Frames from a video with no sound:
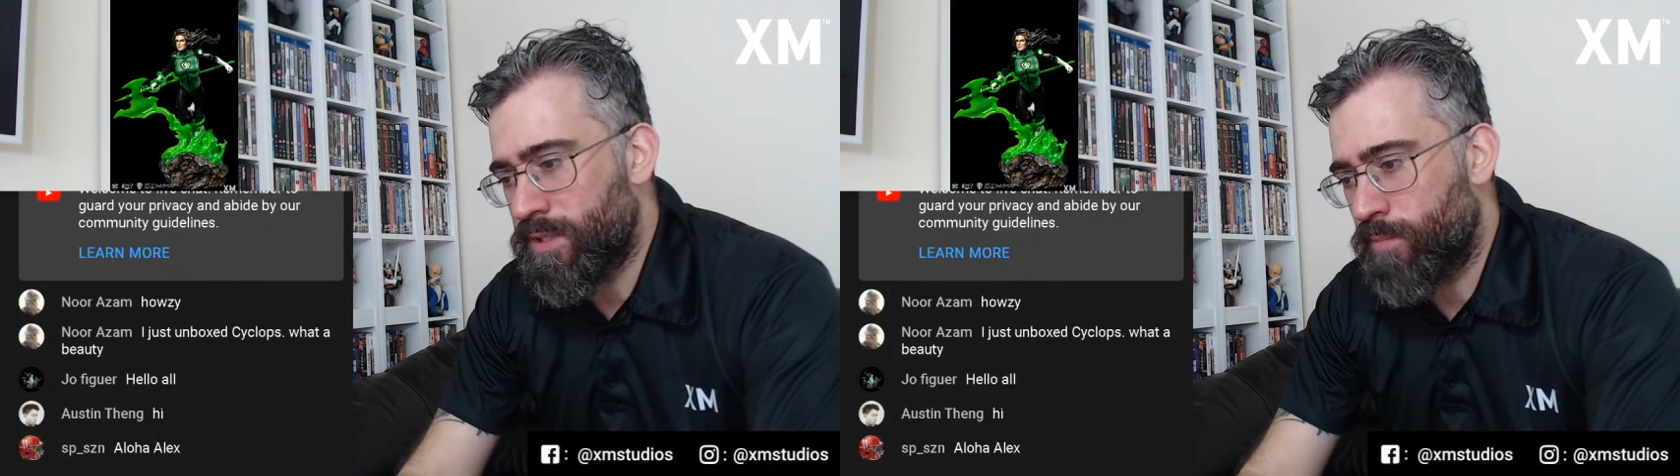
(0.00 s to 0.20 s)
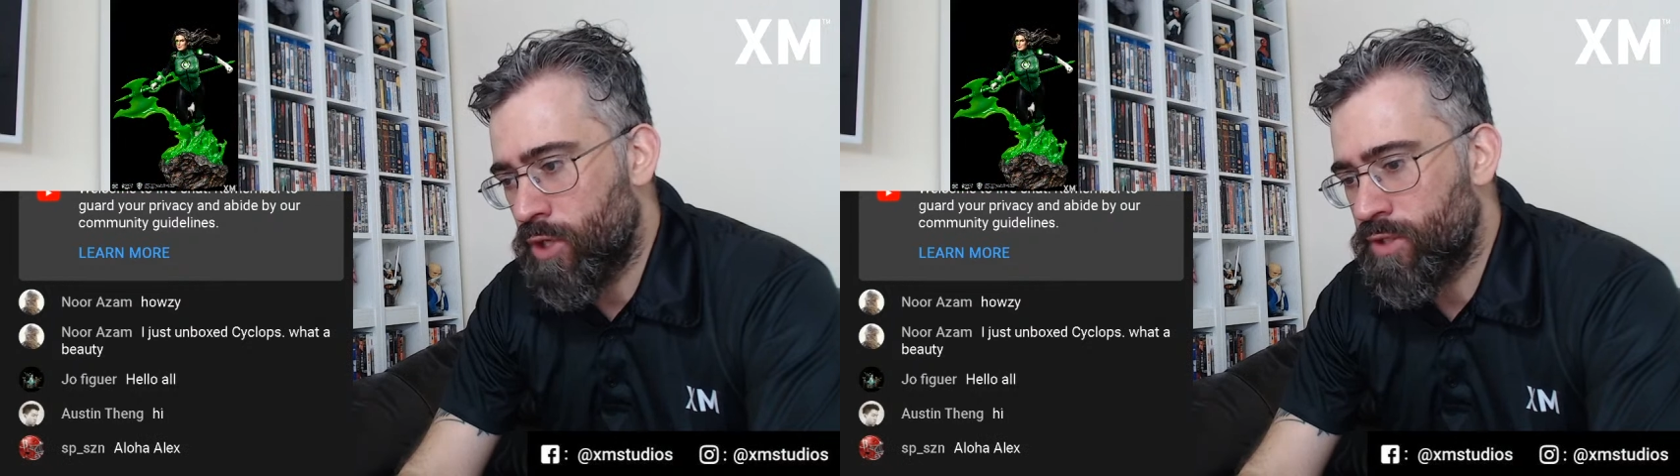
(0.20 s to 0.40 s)

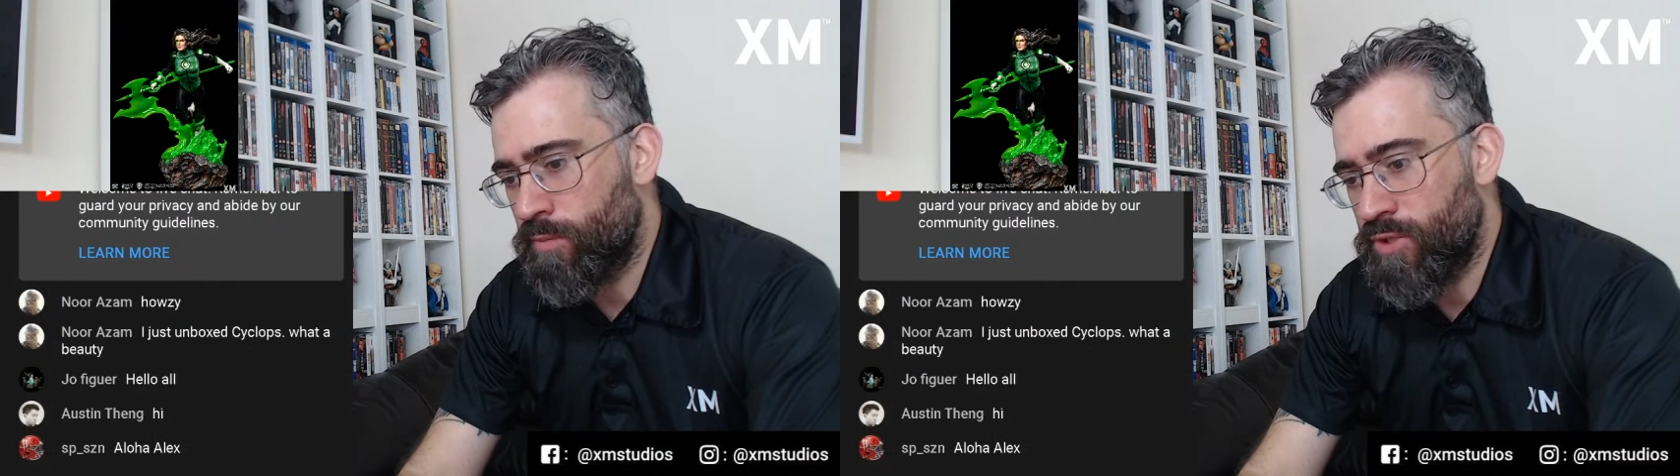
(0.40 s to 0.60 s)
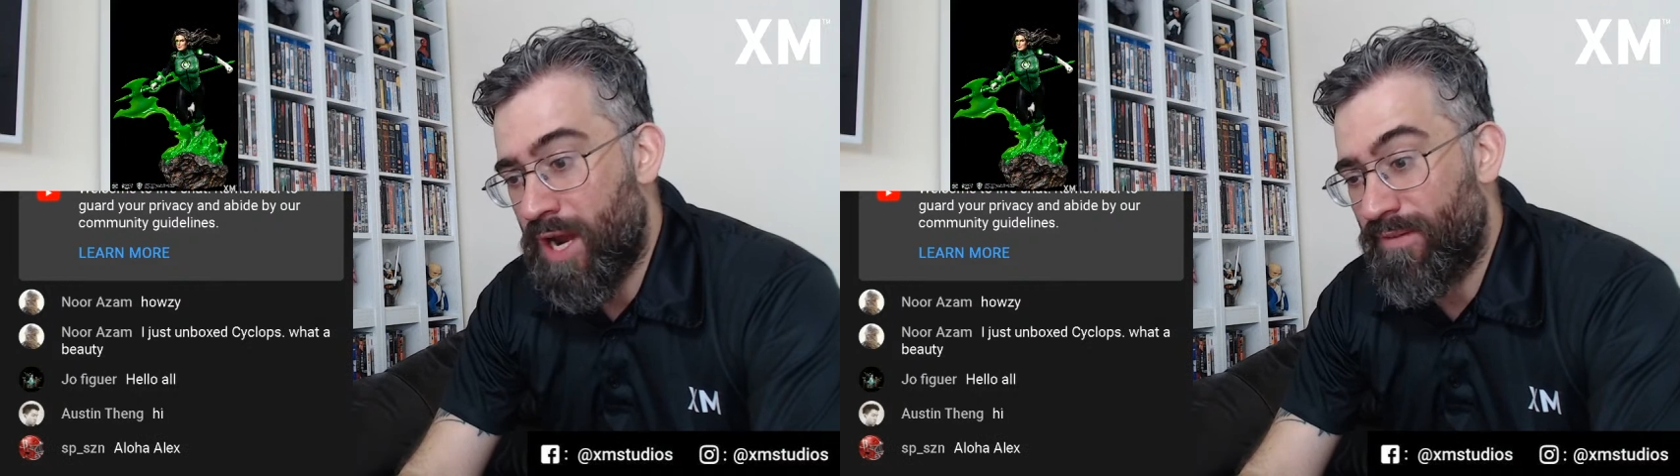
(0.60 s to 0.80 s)
person,
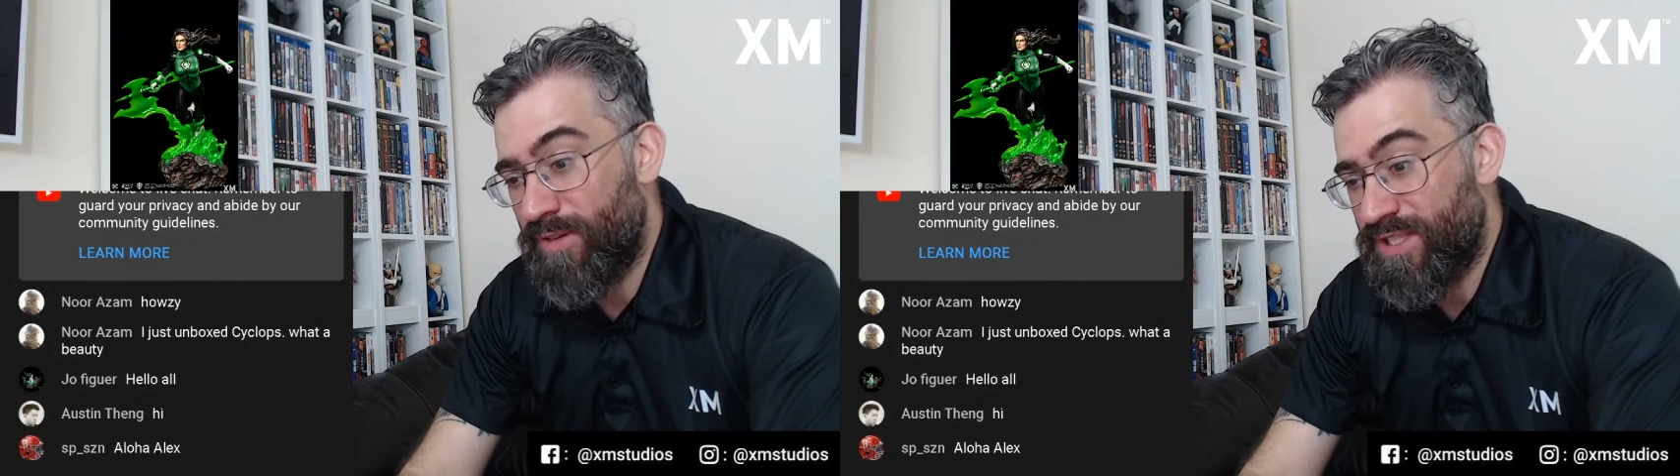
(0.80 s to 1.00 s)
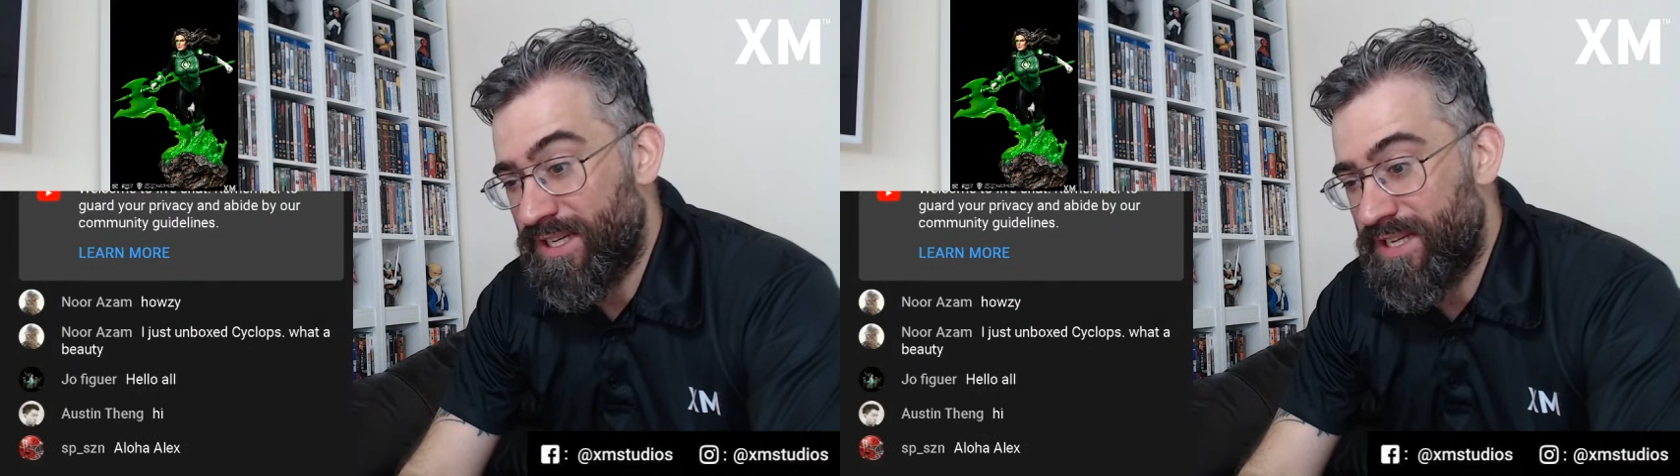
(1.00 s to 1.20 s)
which I haven't
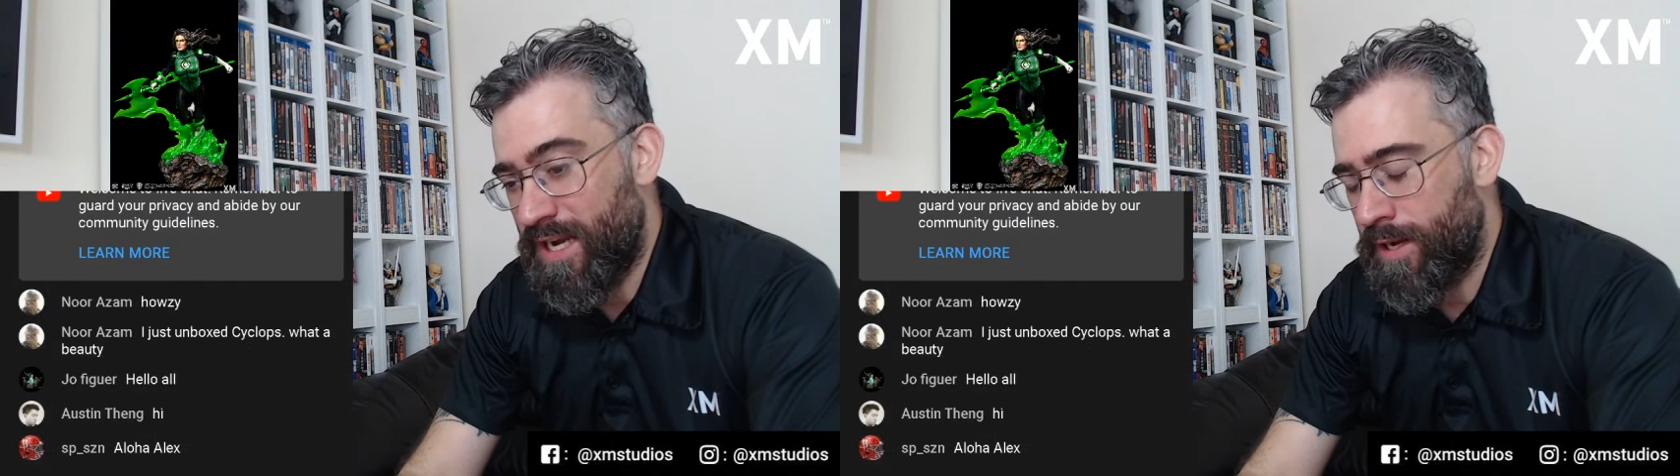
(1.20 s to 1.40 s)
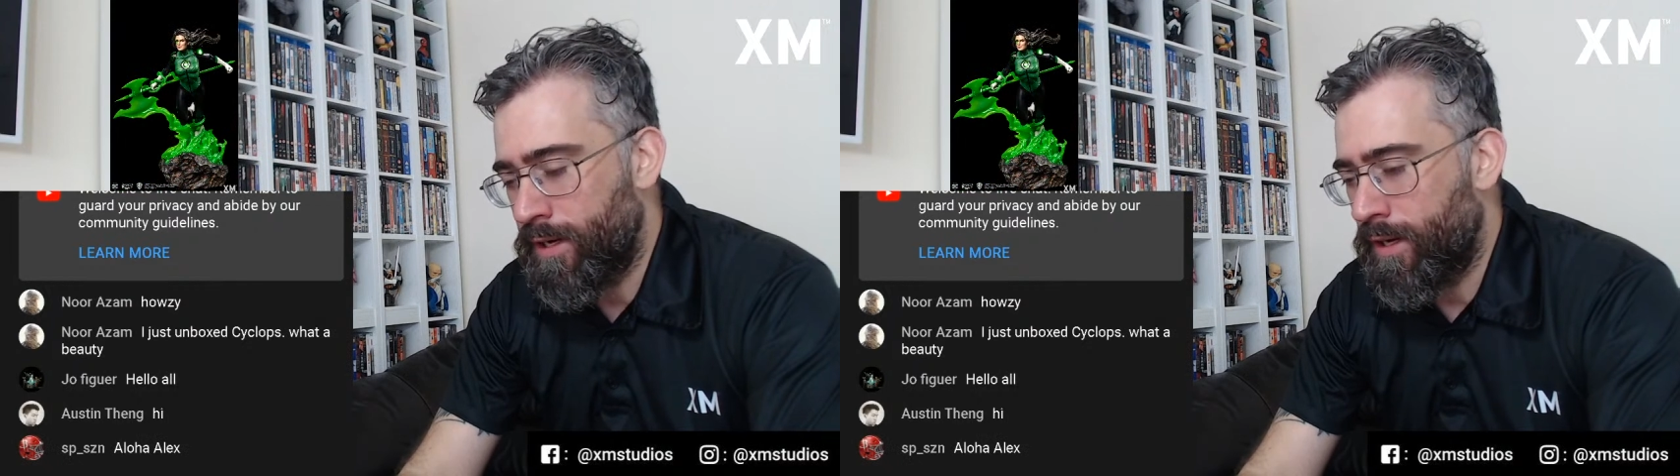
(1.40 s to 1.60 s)
seen yet.